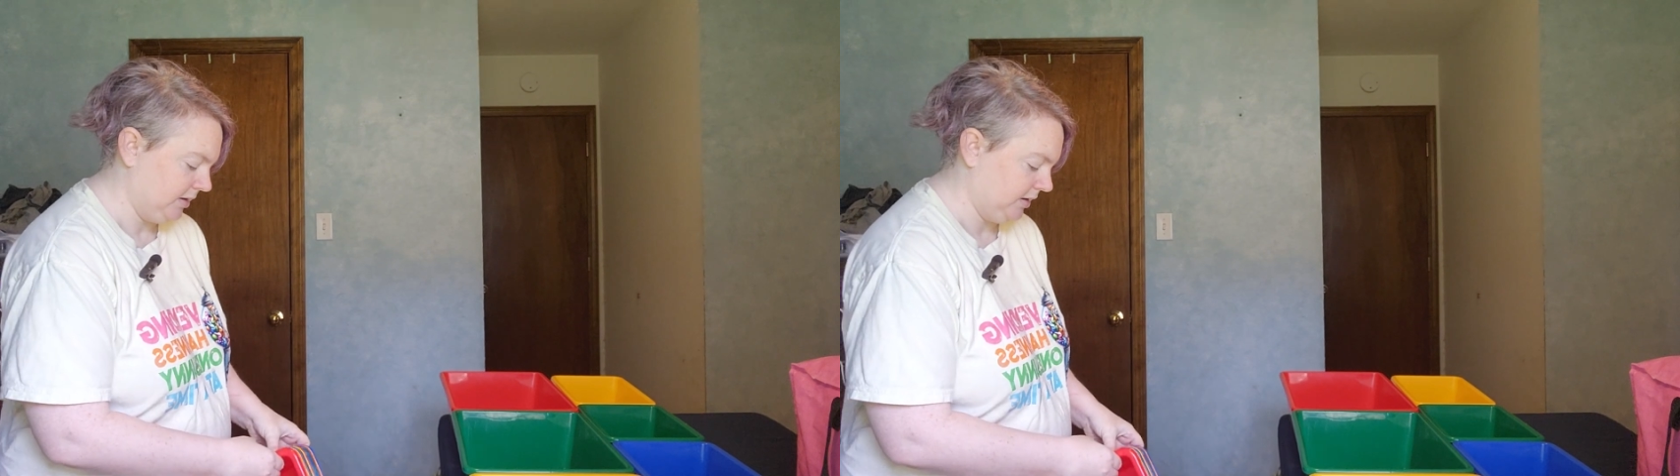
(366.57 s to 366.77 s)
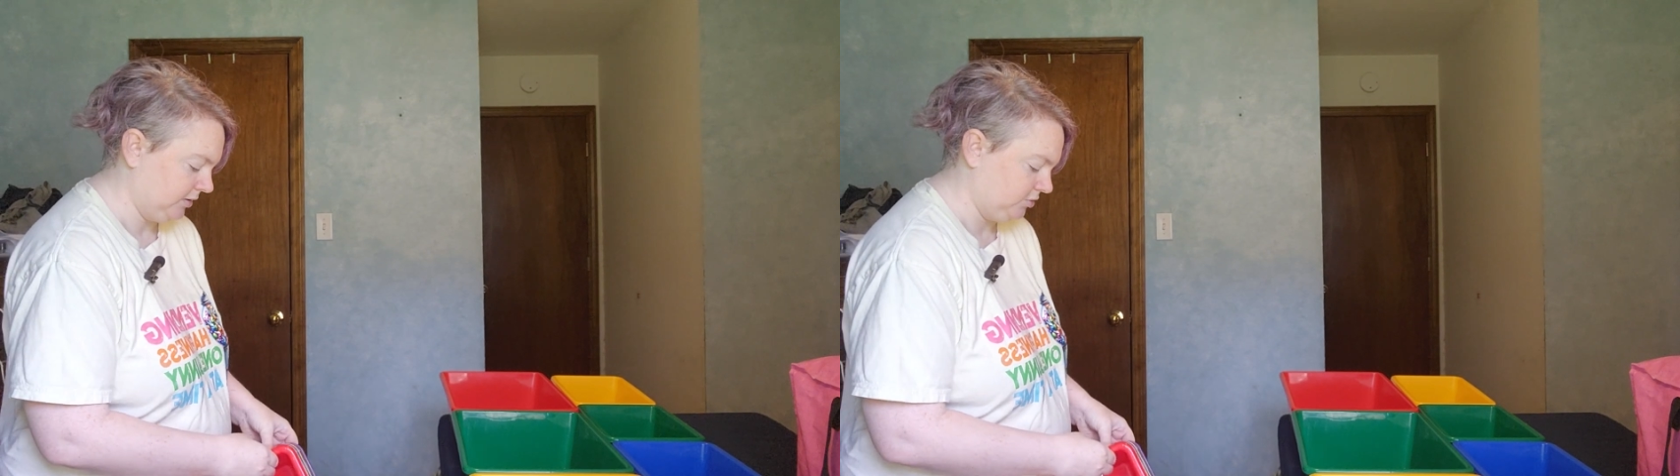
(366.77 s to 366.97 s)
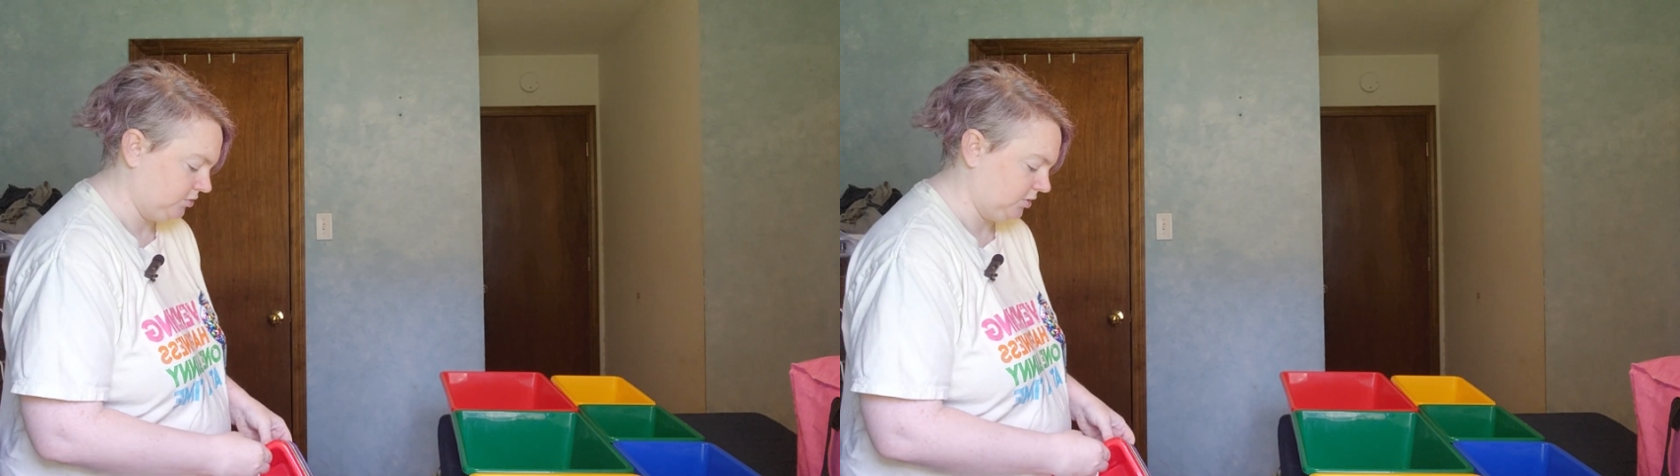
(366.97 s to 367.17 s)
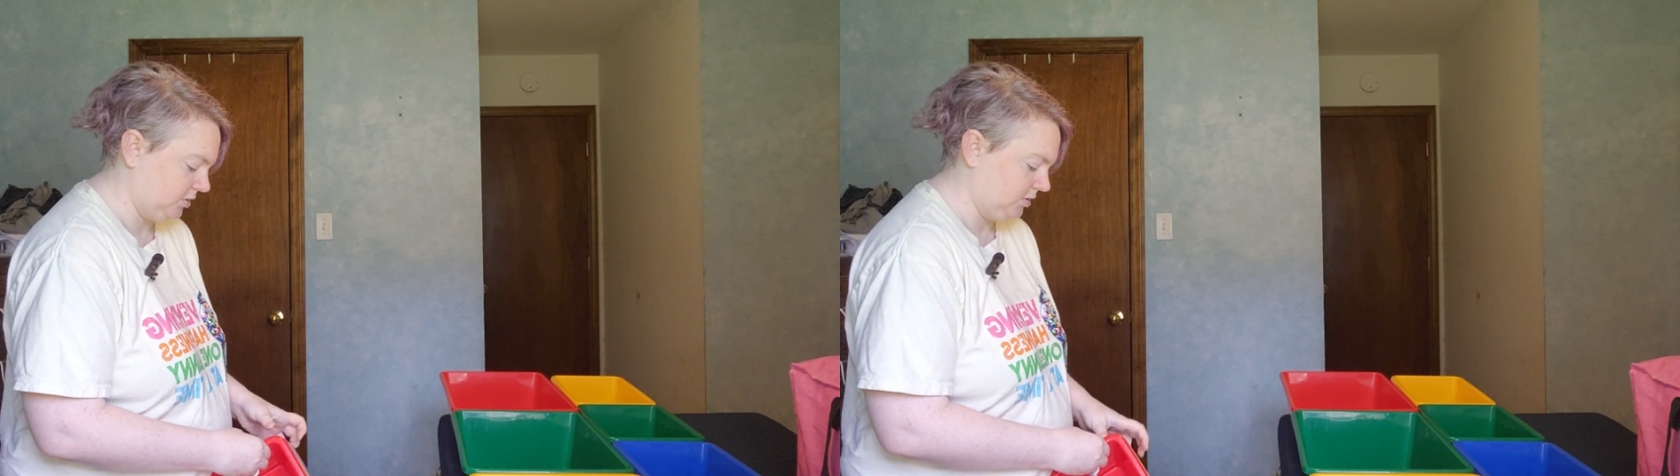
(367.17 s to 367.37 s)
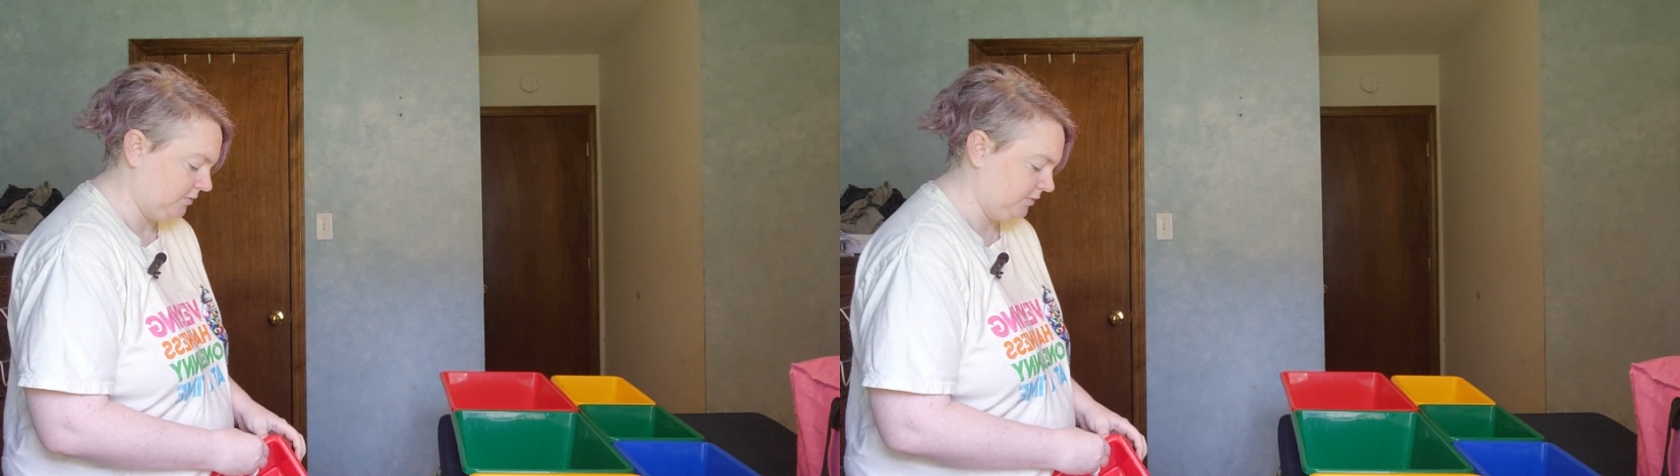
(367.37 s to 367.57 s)

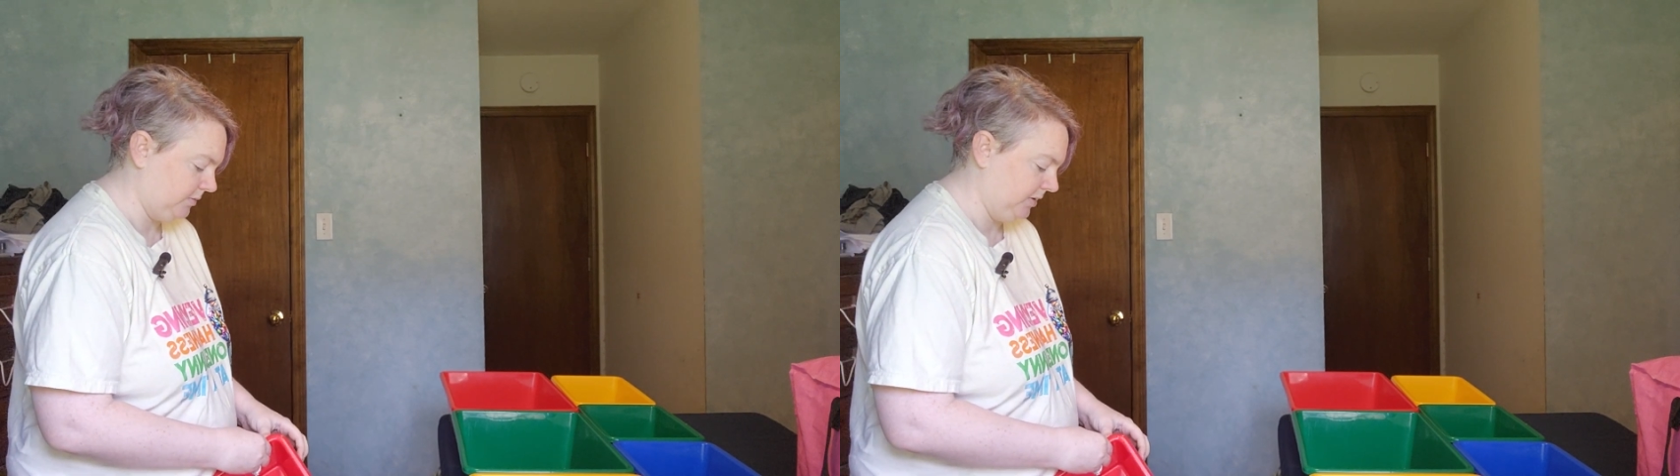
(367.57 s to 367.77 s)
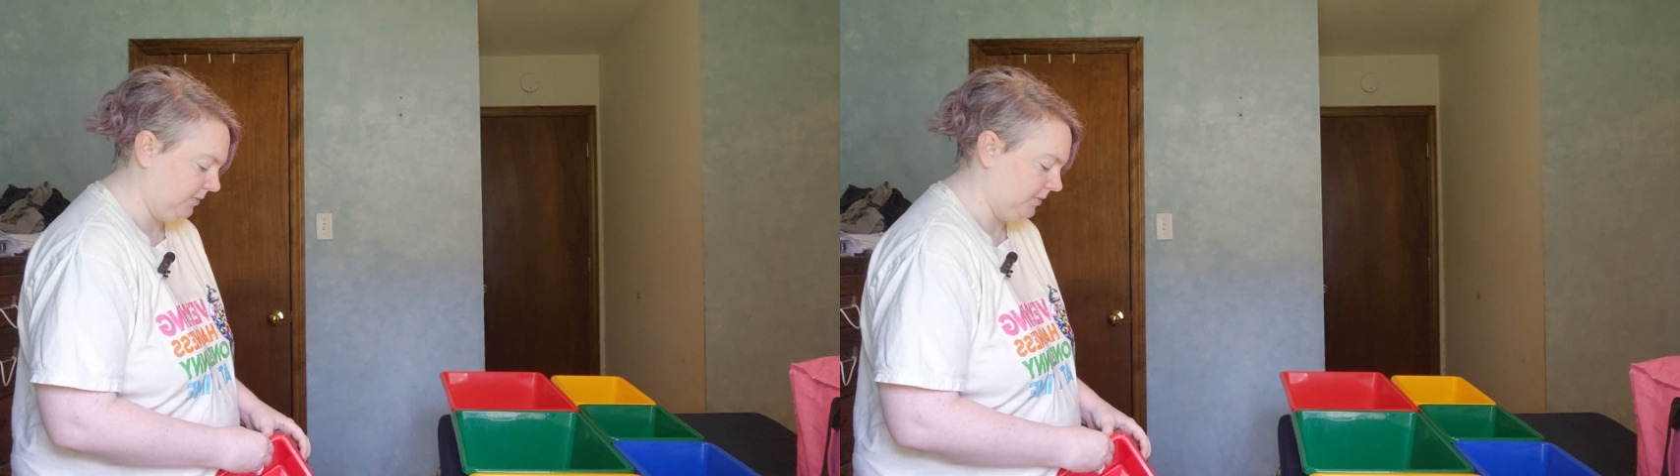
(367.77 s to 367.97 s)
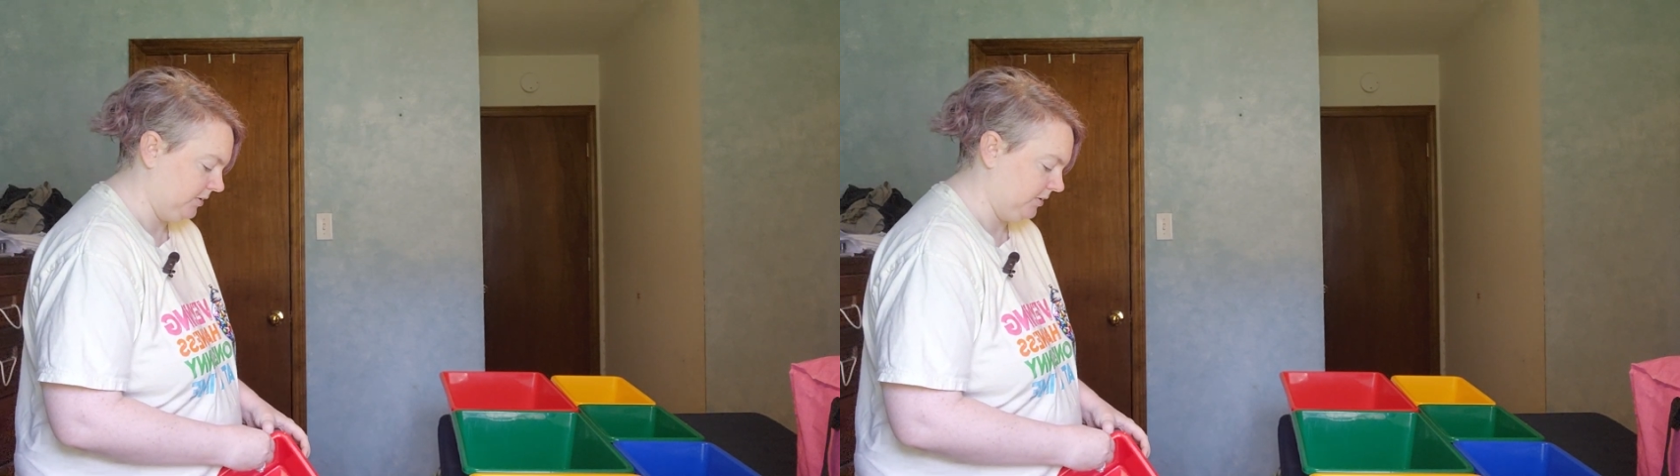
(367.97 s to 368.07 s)
extra of the big